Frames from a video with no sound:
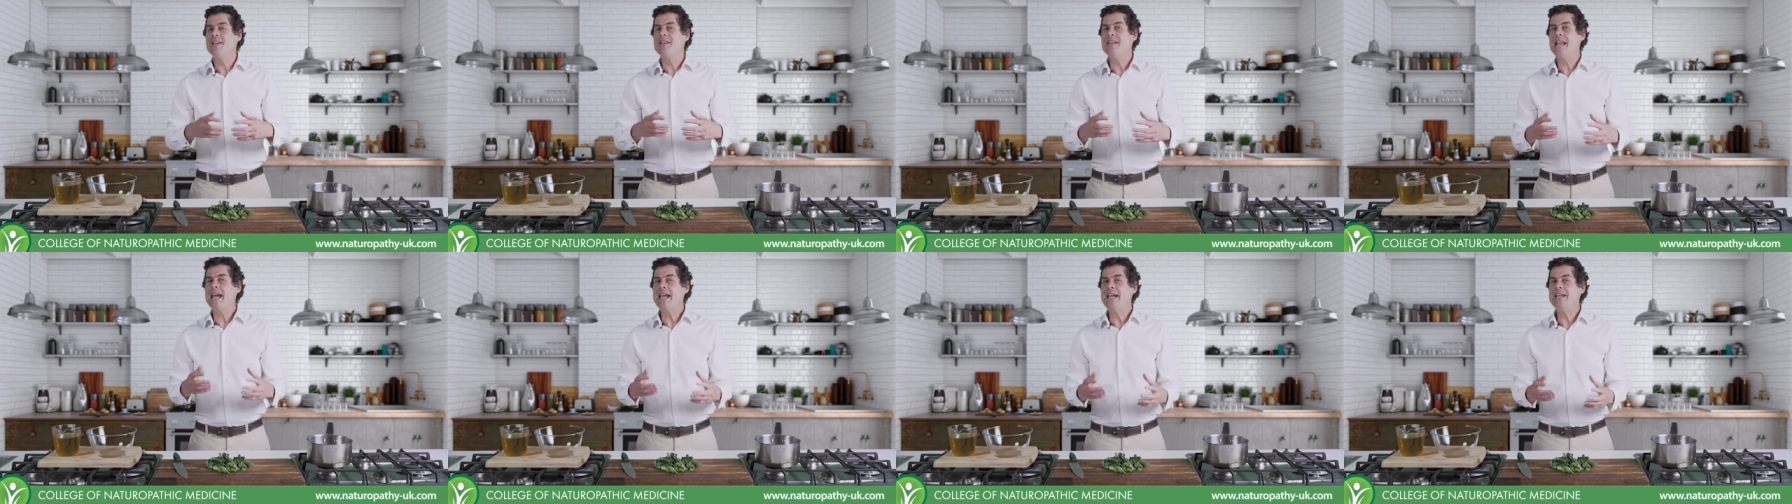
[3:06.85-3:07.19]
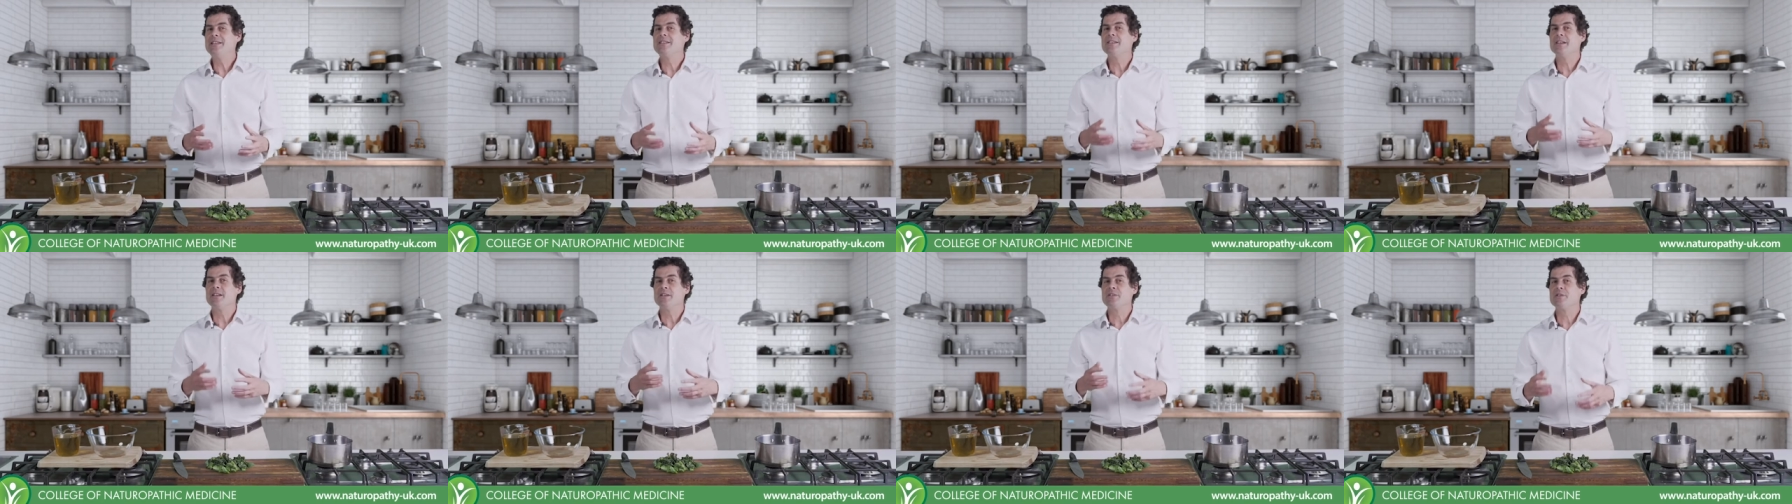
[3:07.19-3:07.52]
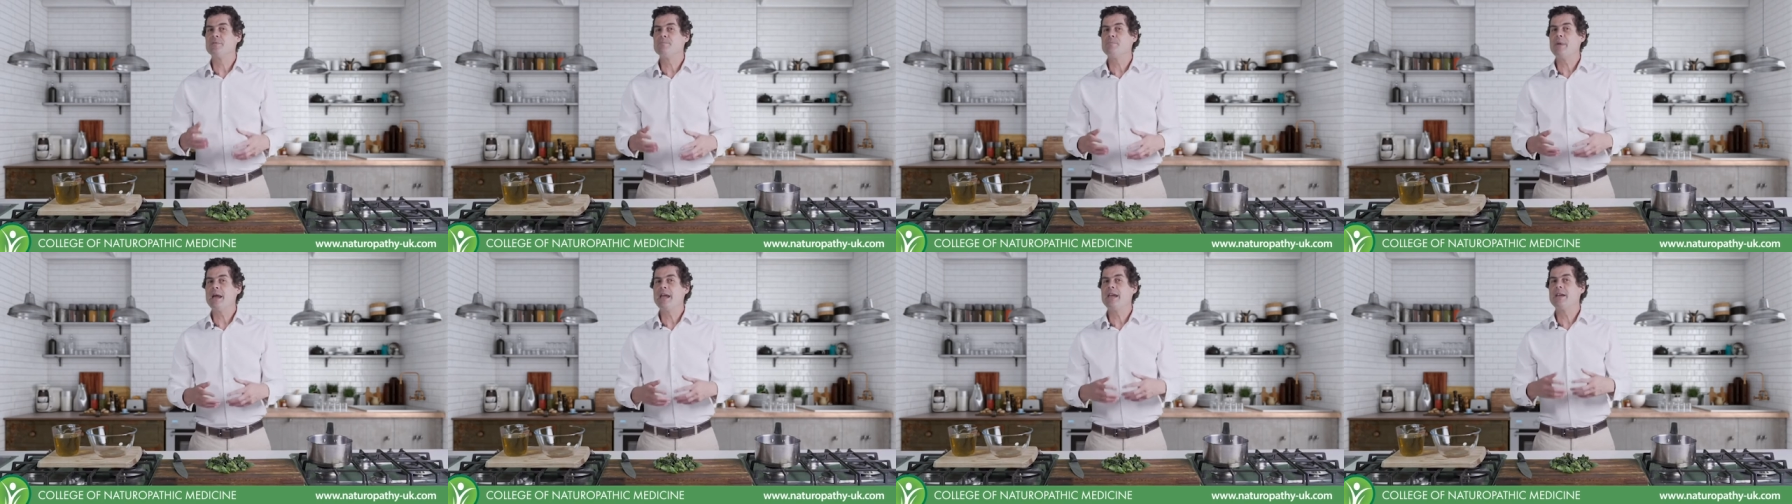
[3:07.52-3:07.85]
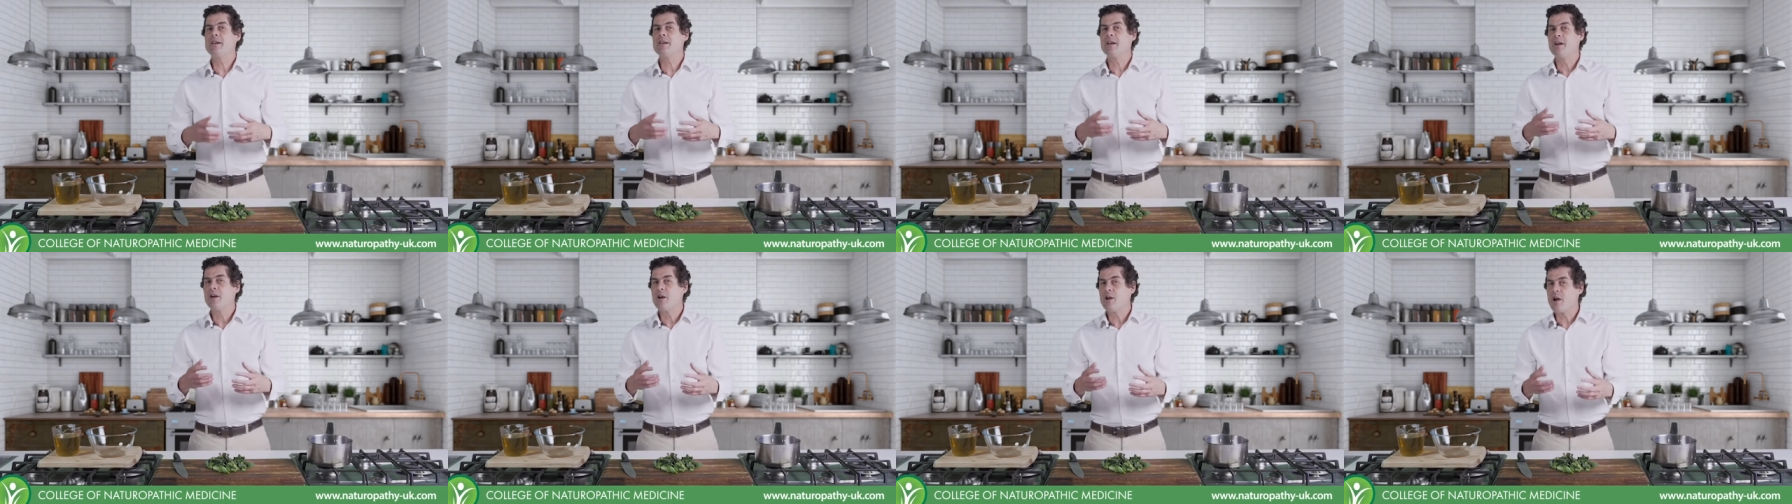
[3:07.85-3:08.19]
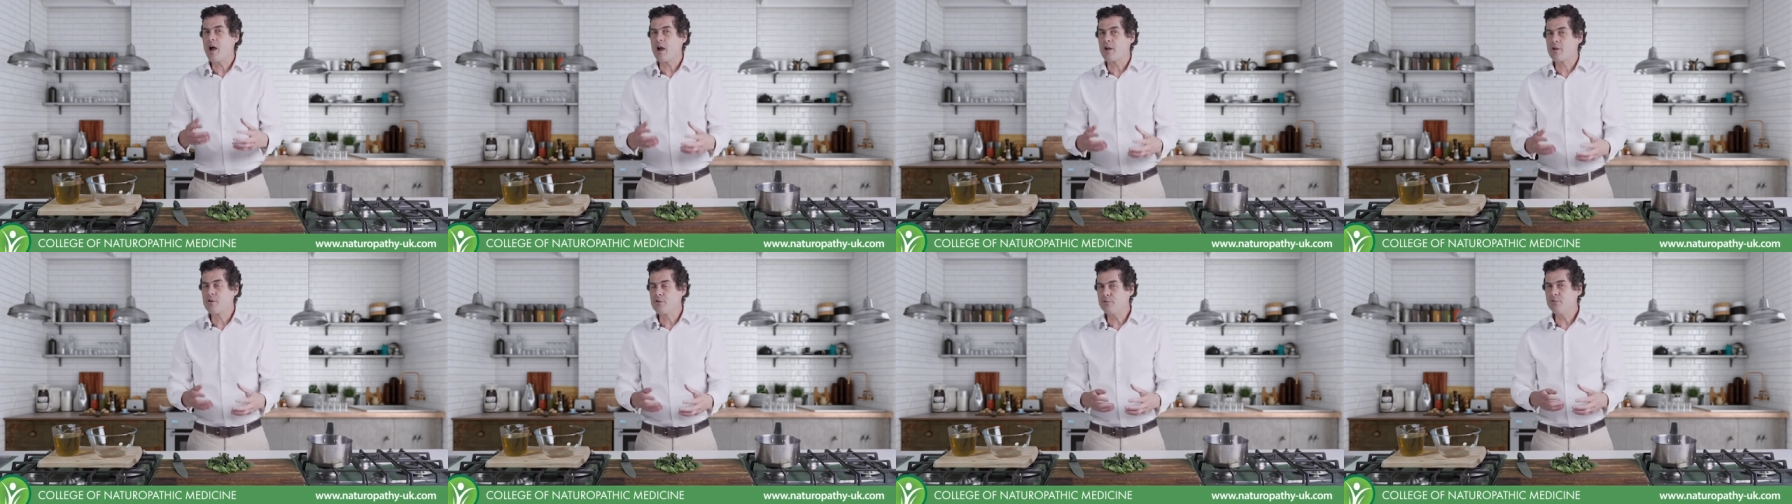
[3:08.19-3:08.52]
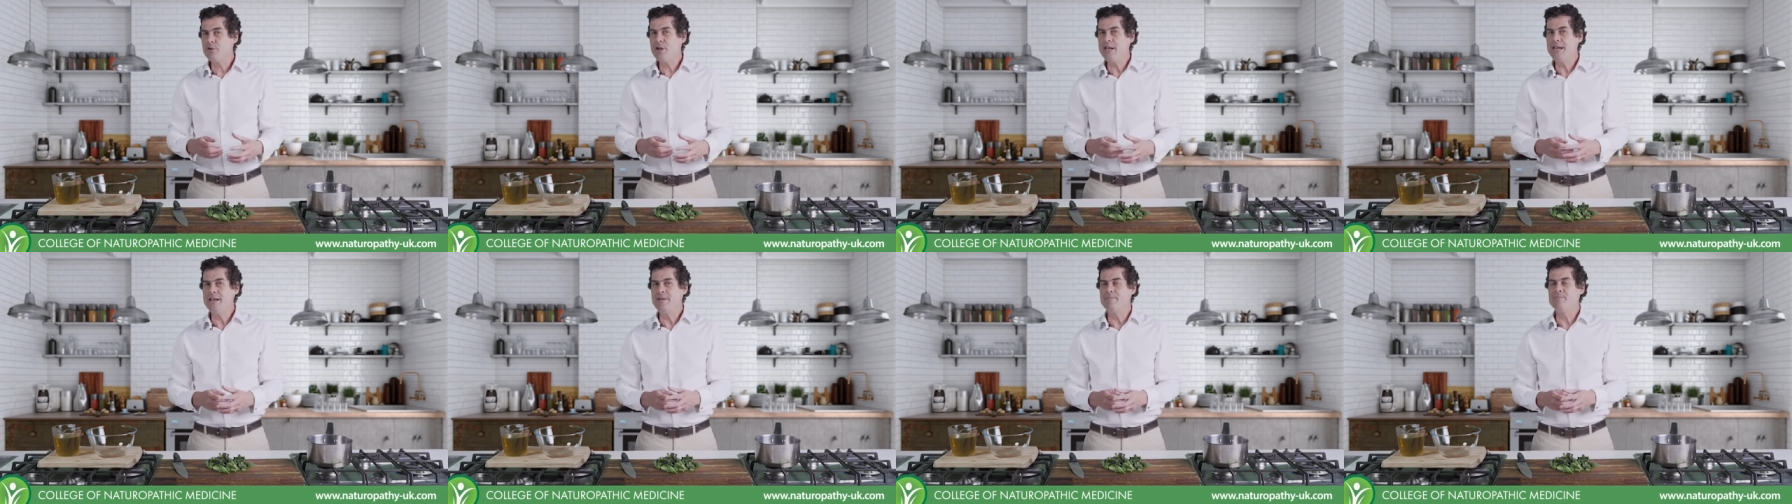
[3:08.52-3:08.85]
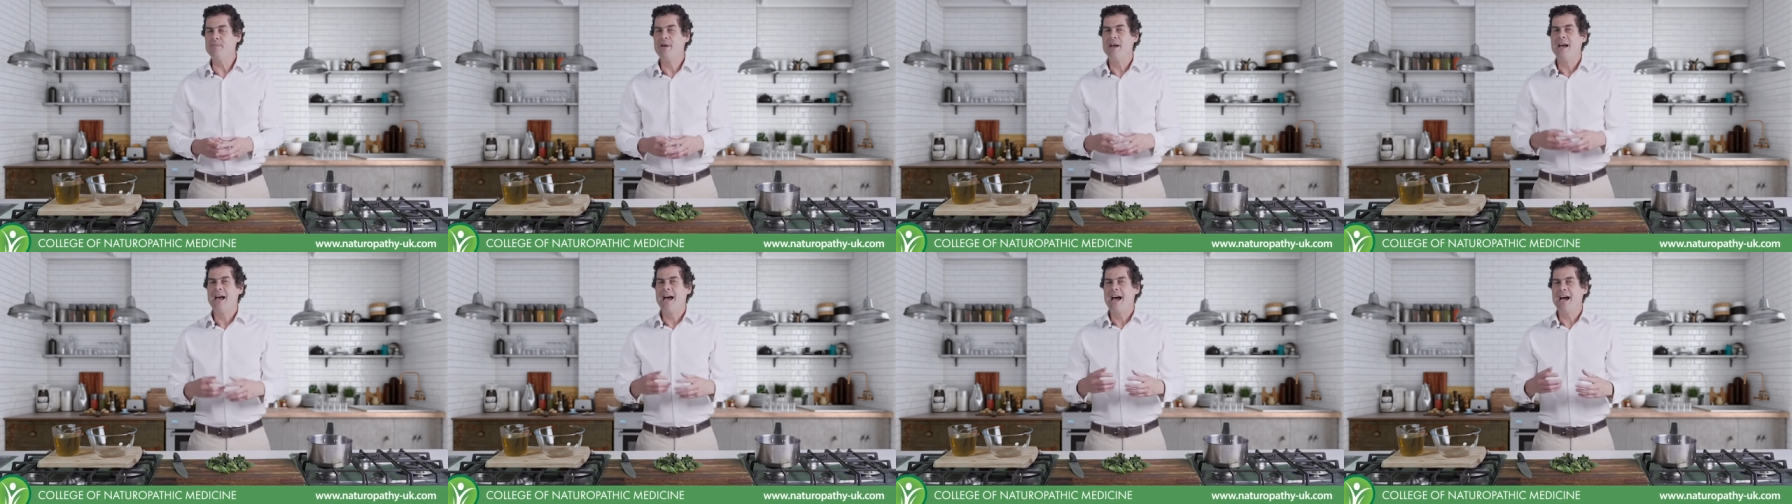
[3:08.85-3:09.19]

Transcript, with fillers: later to make a cream,